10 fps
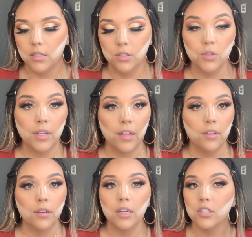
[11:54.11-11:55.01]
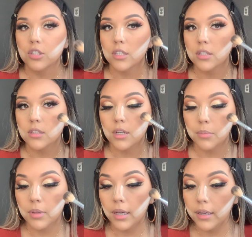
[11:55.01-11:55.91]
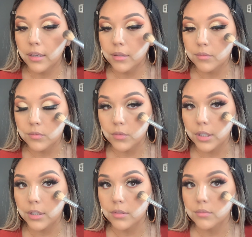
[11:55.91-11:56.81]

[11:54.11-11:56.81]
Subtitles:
together and just apply it right here.